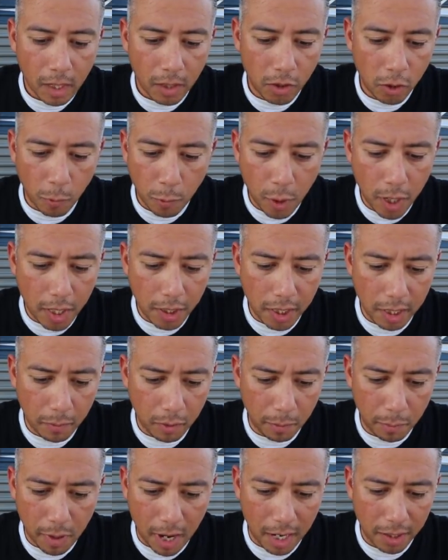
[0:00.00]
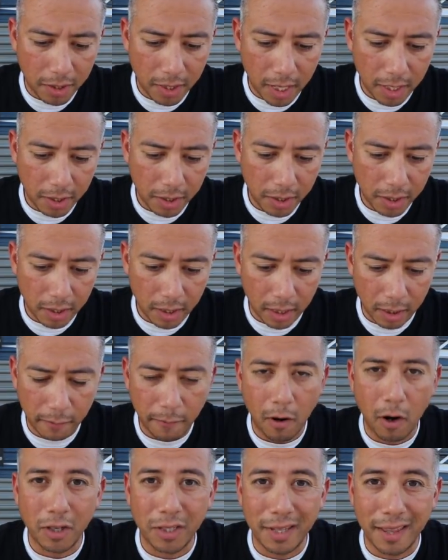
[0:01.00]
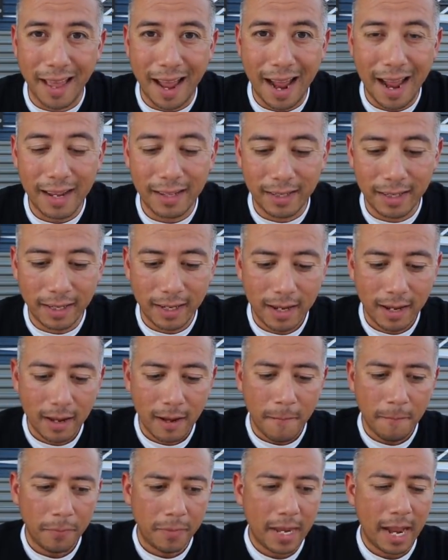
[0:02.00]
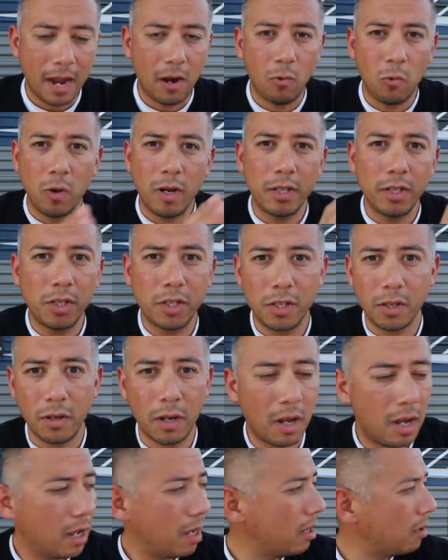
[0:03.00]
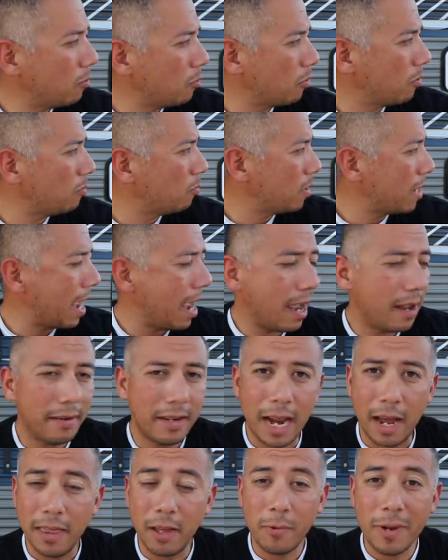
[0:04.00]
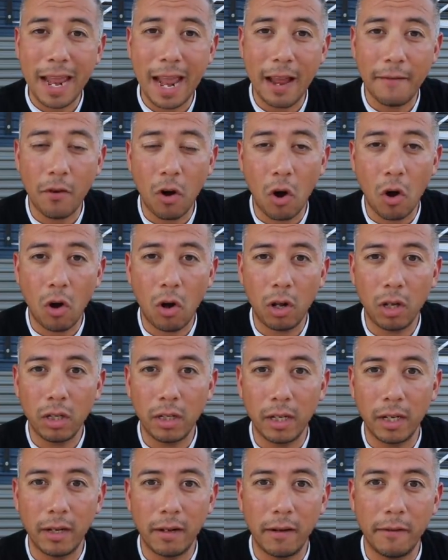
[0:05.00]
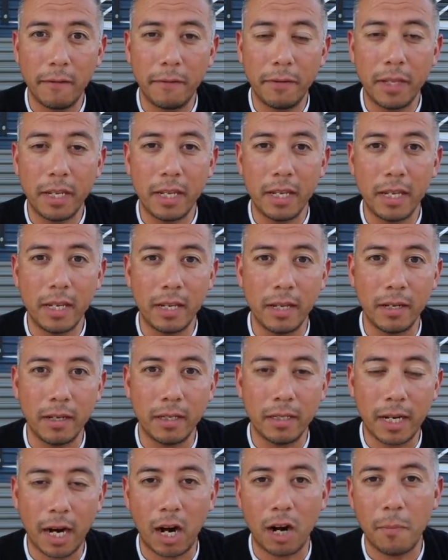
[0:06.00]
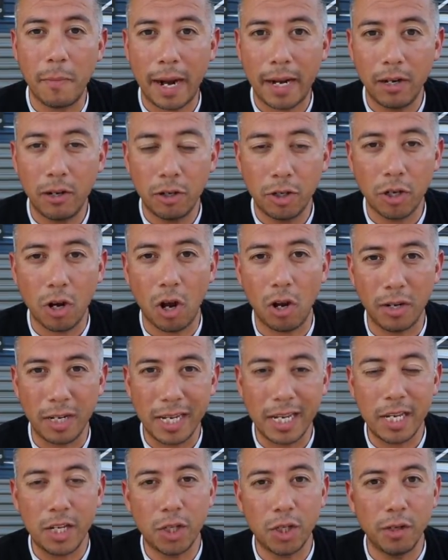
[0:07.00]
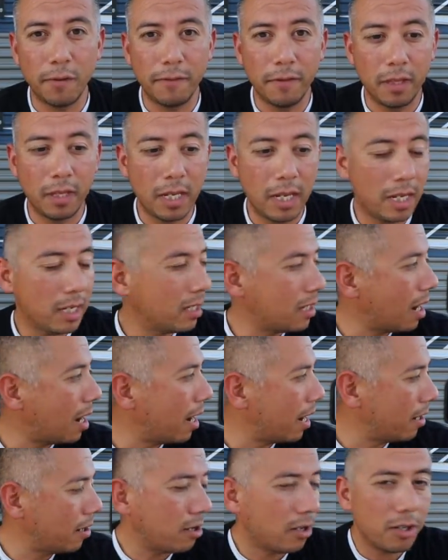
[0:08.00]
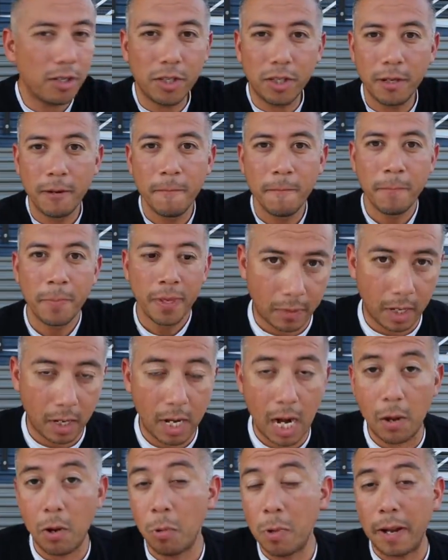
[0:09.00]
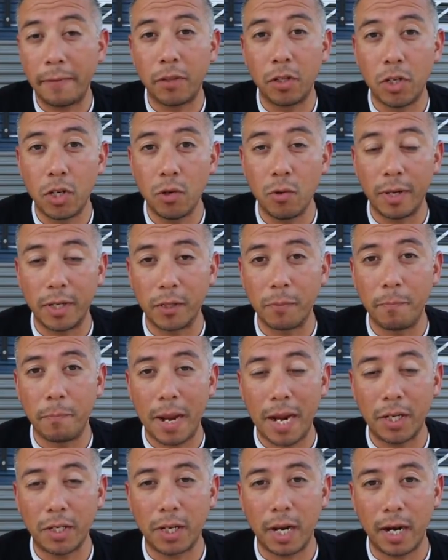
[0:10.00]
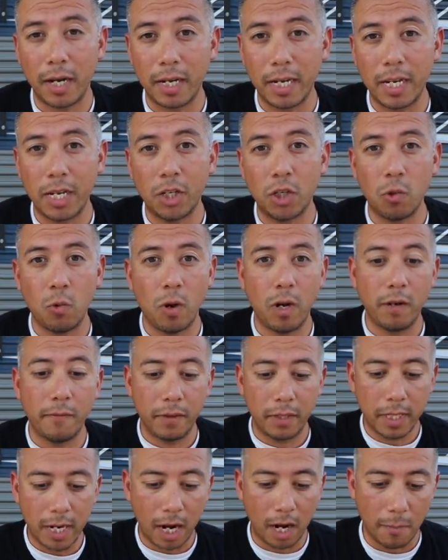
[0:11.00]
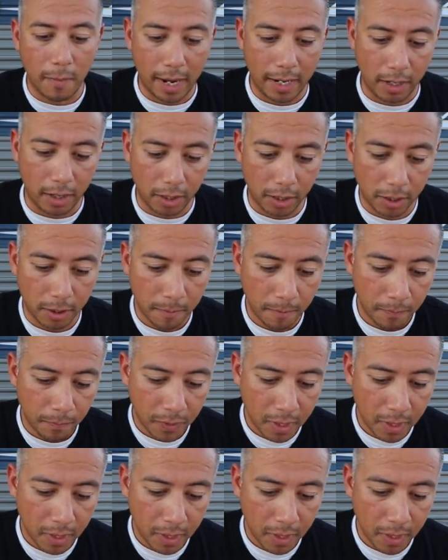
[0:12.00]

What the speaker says: So pretty simple process as far as that. Now once now that we have all of the TireMinders on each of the tires, now all we have to do is baseline each one of the TireMinders.